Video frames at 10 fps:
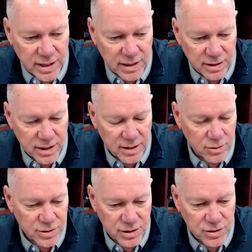And in
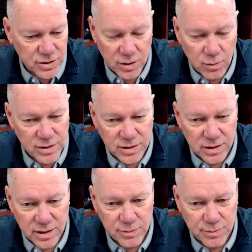those years, SIG
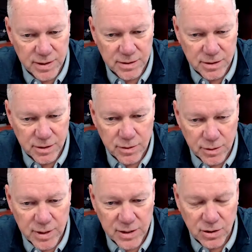wasn't as big as you
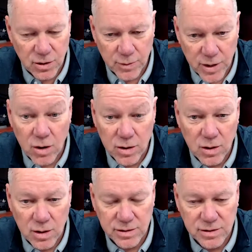mentioned earlier. We are the
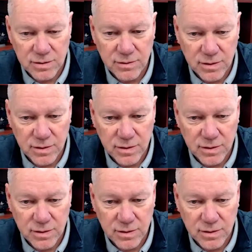largest